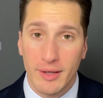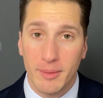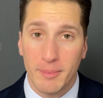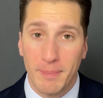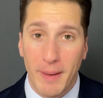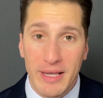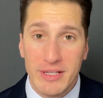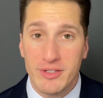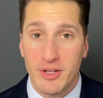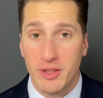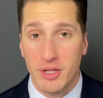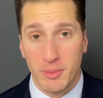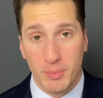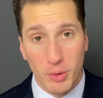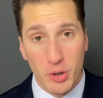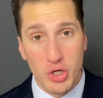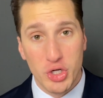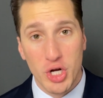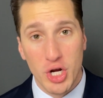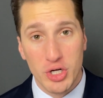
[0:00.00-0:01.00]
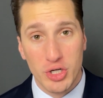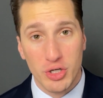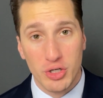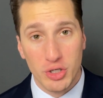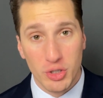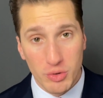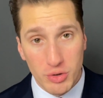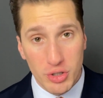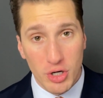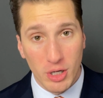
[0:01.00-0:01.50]
based on the depreciation
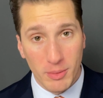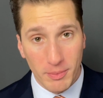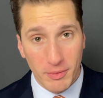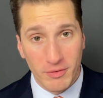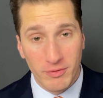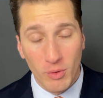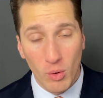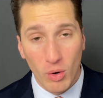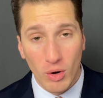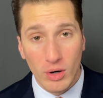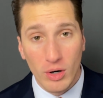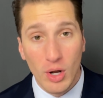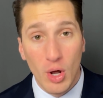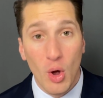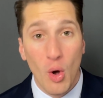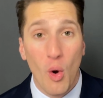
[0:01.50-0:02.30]
you took before,